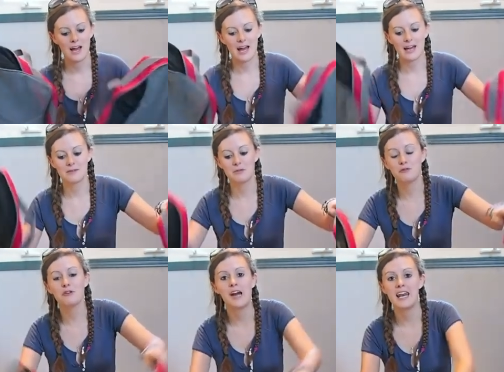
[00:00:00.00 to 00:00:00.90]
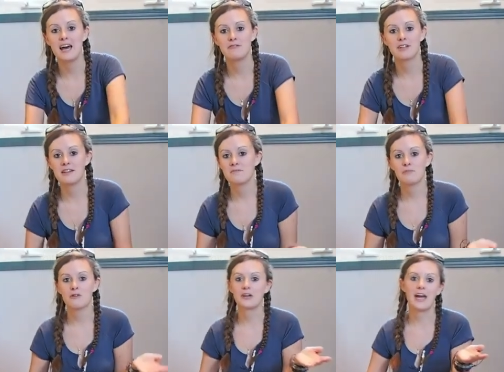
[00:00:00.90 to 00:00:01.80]
And before I left, I didn't
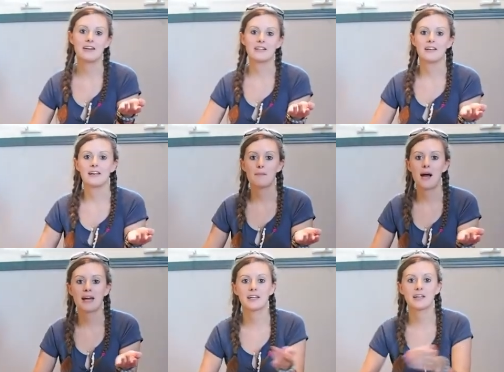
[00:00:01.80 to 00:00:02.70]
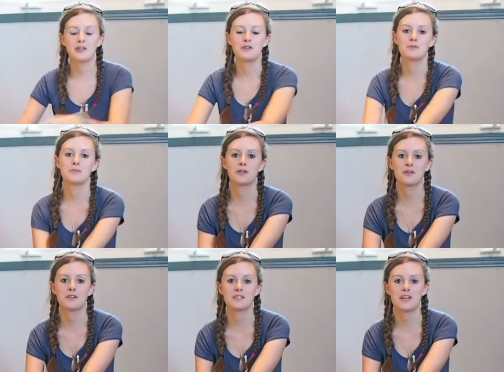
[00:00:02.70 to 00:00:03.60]
bother getting packing cubes
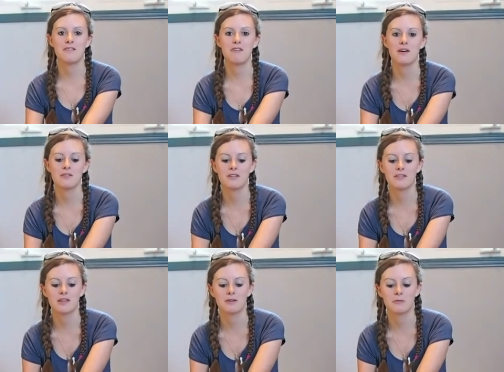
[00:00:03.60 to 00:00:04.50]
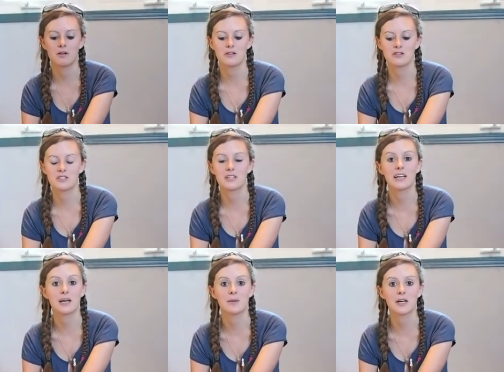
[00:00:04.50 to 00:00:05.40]
because I felt that they were just a
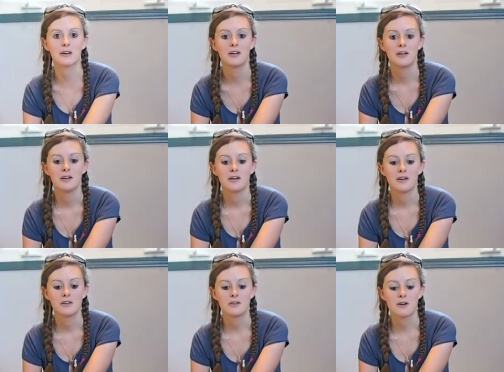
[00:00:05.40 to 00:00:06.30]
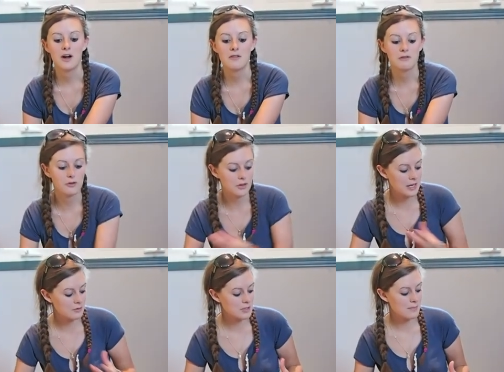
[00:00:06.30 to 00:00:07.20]
gimmick. You know, I thought that
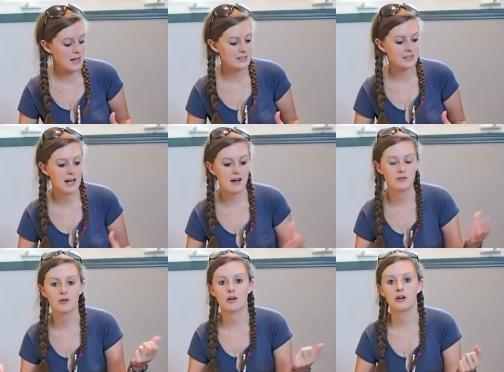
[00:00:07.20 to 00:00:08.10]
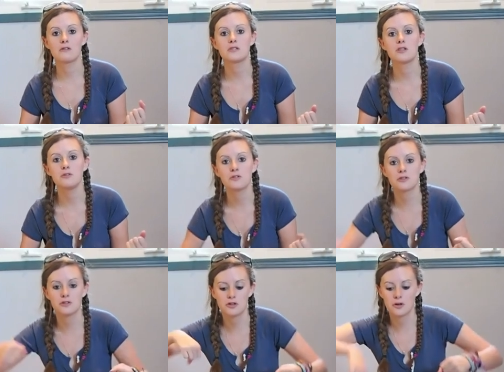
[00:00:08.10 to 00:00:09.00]
it was better to have your clothes loose
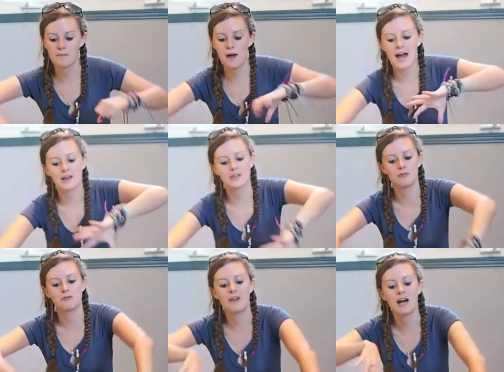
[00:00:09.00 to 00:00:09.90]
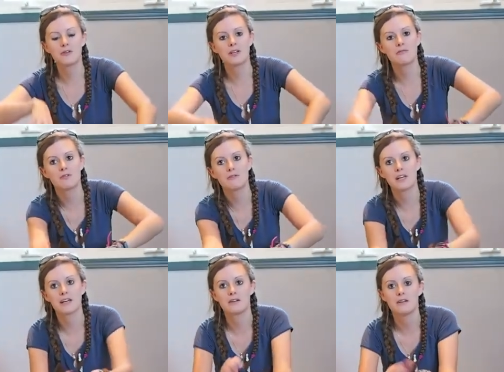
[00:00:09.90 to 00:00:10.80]
because you can pack them around
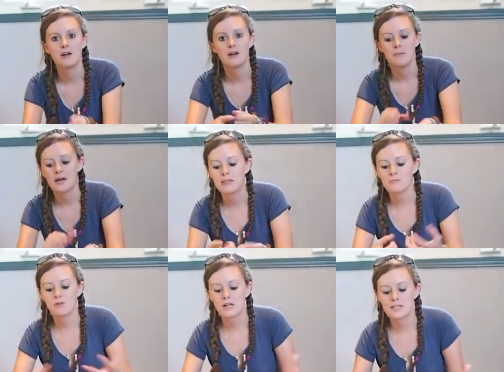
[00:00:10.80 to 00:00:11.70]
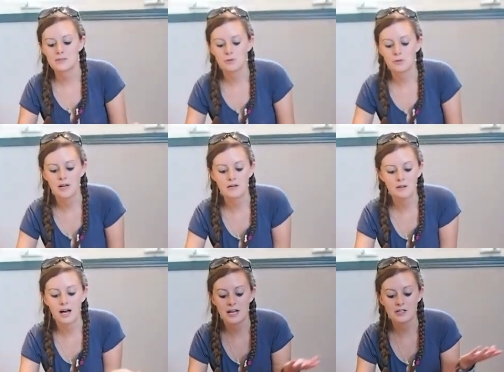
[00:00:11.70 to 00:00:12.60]
everything and make them really small. And
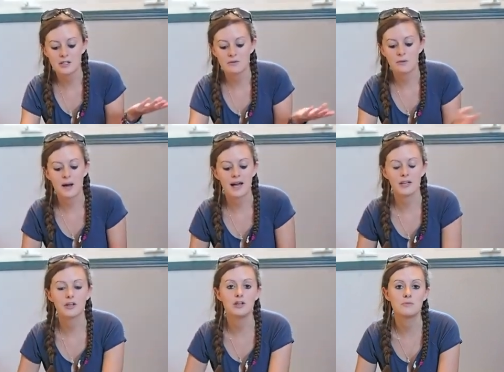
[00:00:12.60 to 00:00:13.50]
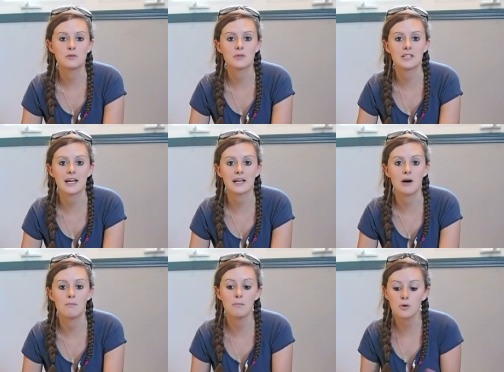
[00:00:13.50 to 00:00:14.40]
I actually thought packing cubes would take
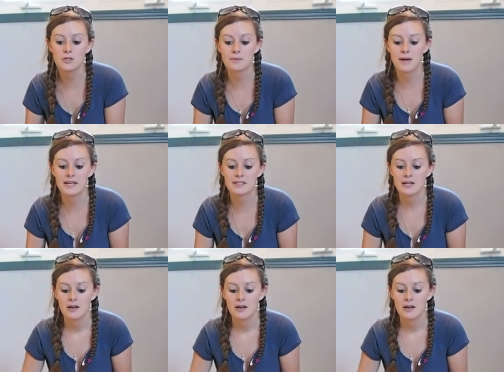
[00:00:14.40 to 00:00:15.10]
up more space